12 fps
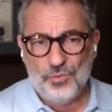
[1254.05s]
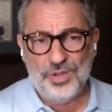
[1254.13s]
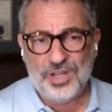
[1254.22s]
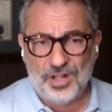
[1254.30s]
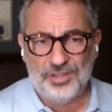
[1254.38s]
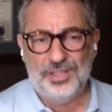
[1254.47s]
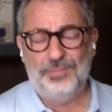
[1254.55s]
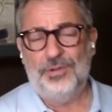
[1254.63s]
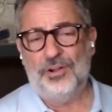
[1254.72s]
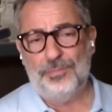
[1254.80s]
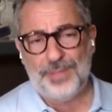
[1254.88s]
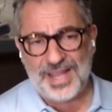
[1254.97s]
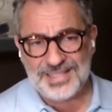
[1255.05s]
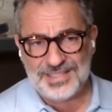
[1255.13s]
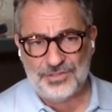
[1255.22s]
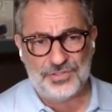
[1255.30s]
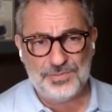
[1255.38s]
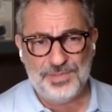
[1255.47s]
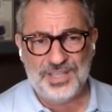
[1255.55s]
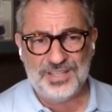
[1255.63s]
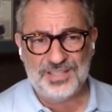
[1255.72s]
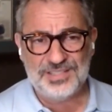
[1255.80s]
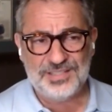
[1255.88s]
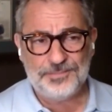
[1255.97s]
We called them our ambassadors
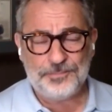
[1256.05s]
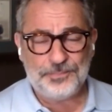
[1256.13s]
because